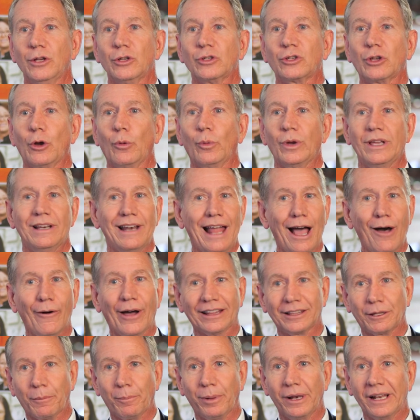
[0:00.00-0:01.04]
So we're now
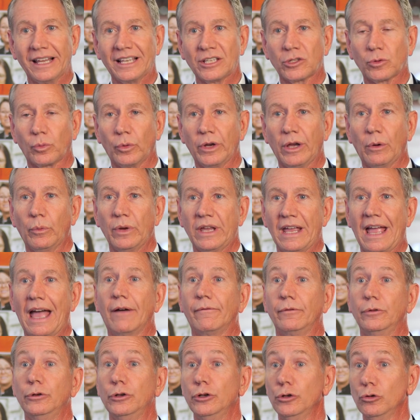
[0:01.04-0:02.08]
at the place where we
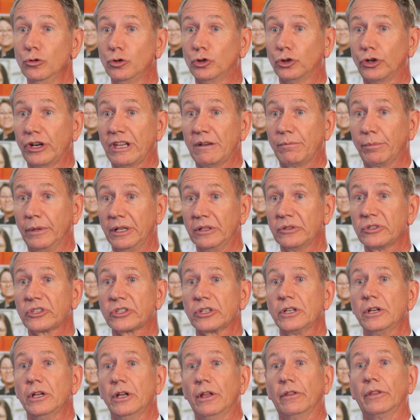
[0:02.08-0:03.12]
have new
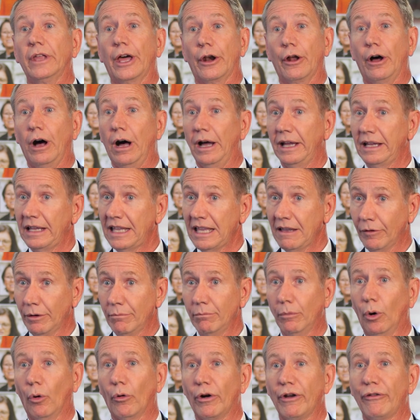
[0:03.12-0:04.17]
treatments that are
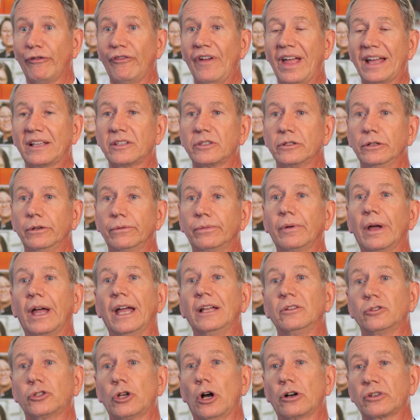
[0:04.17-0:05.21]
even more effective
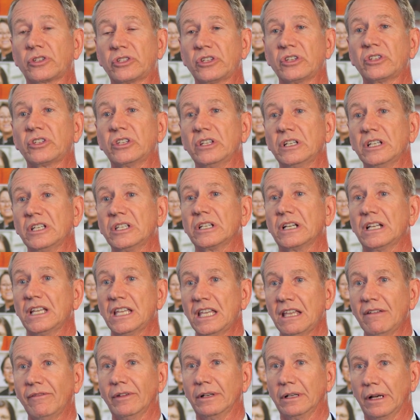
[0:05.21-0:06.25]
and toxicities are
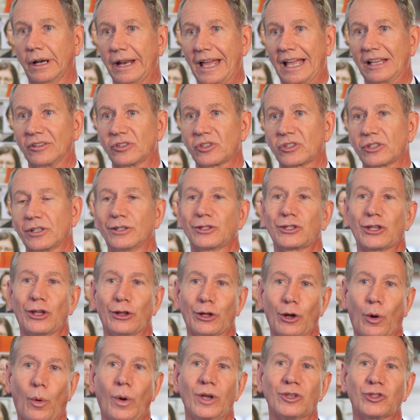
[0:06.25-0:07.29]
even less.
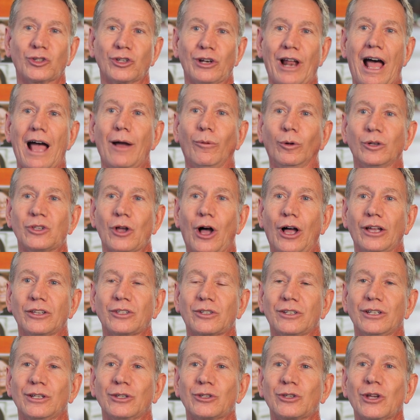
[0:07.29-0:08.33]
So the question I was
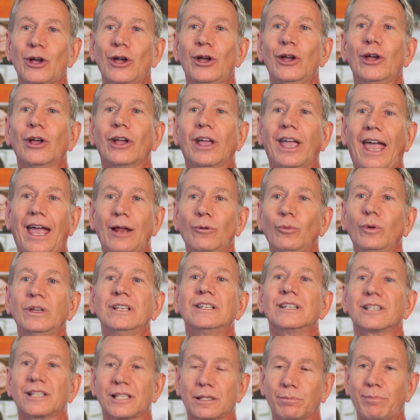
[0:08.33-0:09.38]
asked is, can
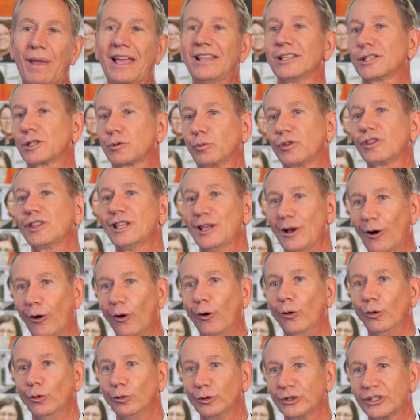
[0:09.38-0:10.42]
we dispense with the
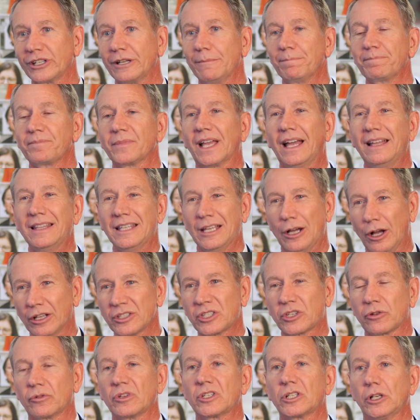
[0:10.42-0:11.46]
old? And the
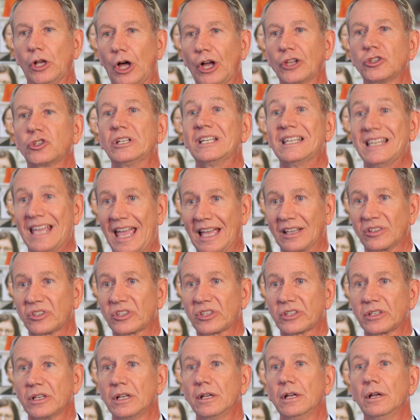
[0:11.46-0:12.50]
answer is largely
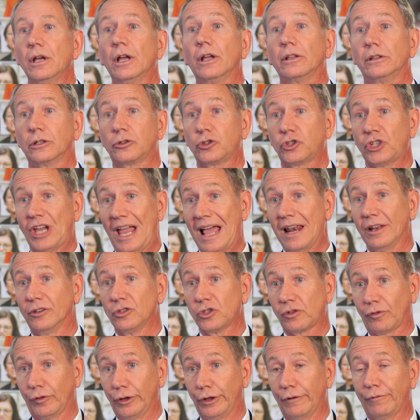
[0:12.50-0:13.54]
yes. The
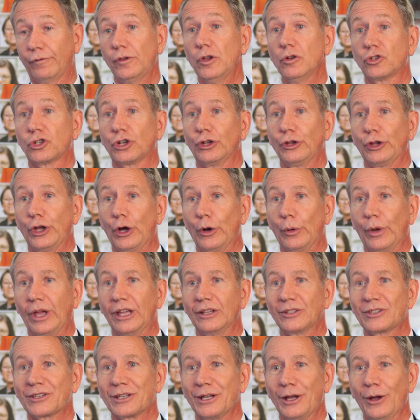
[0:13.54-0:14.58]
challenge for the future though
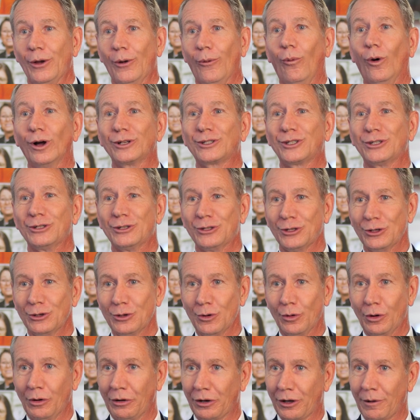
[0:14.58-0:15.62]
is what to
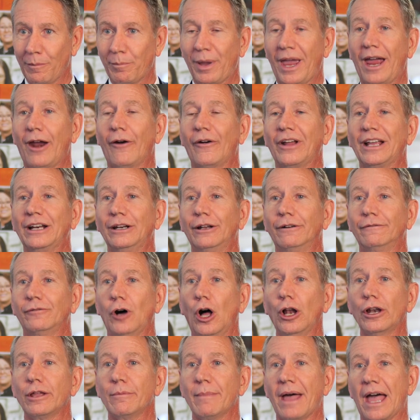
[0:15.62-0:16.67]
do comparing
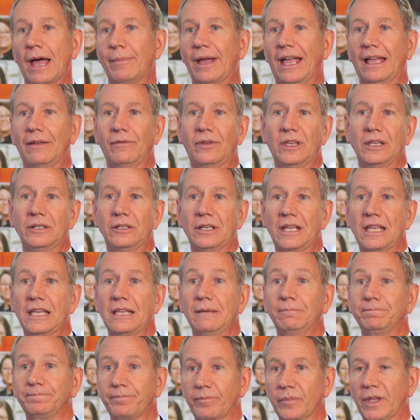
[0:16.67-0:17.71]
nivolumab
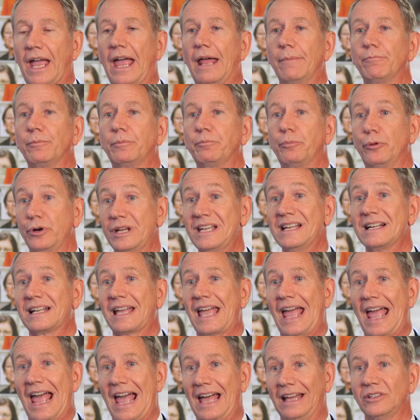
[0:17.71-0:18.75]
AVD and
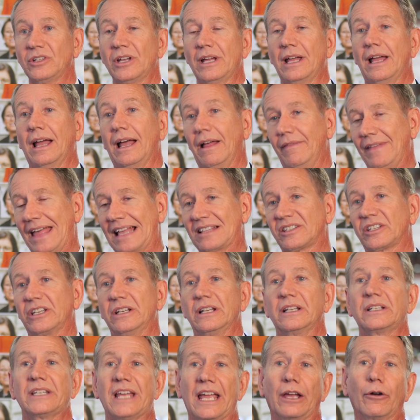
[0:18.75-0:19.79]
BrECADD, and that's
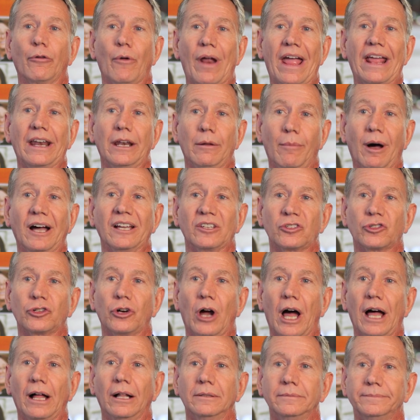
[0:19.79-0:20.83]
gonna take a randomized
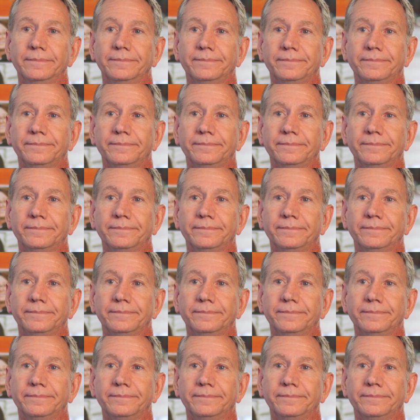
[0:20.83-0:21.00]
trial.